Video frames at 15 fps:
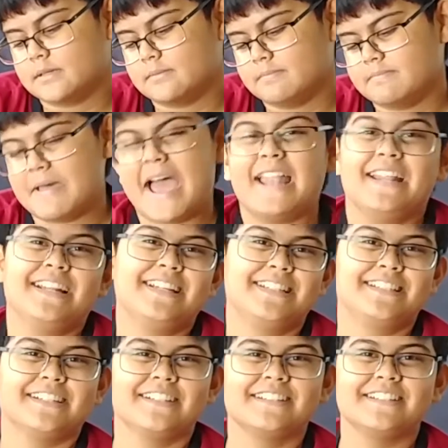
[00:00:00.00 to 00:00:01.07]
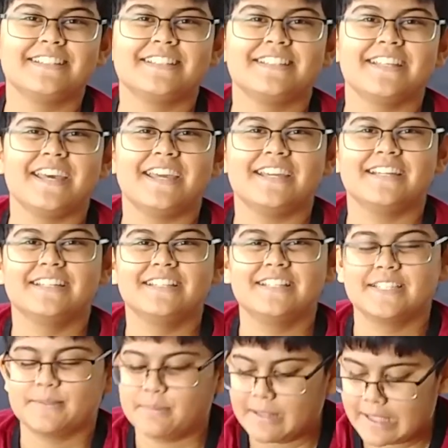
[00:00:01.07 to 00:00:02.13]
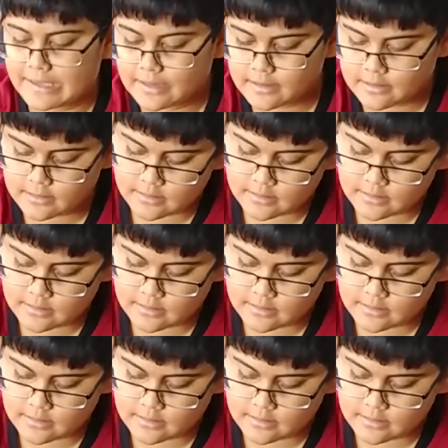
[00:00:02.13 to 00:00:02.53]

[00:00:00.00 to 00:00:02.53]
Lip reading: managed, I'll just say, display.